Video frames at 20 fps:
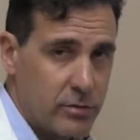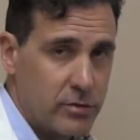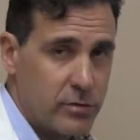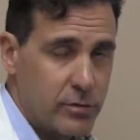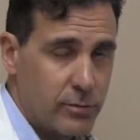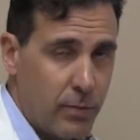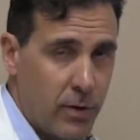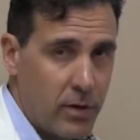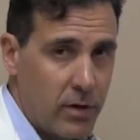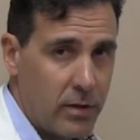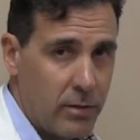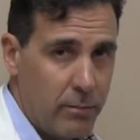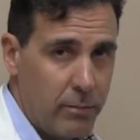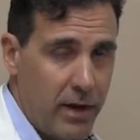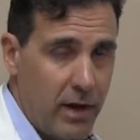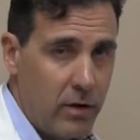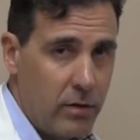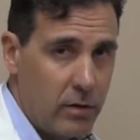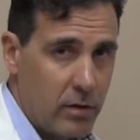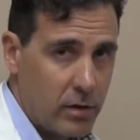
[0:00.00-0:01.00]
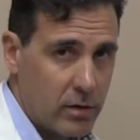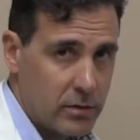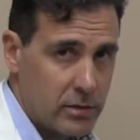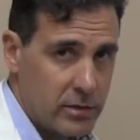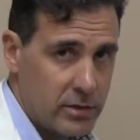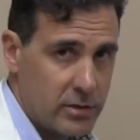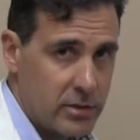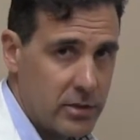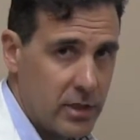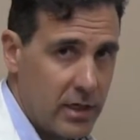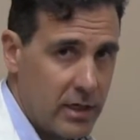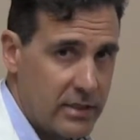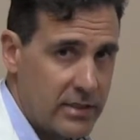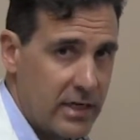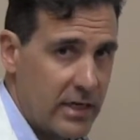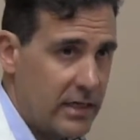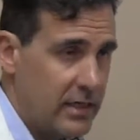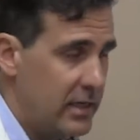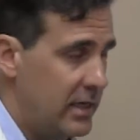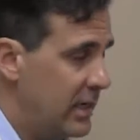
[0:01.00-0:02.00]
which was part of the BioCartilage
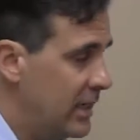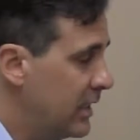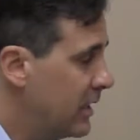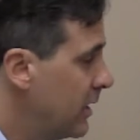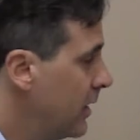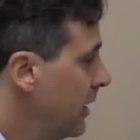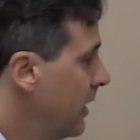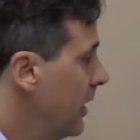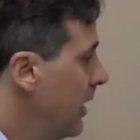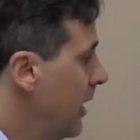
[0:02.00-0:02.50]
technique.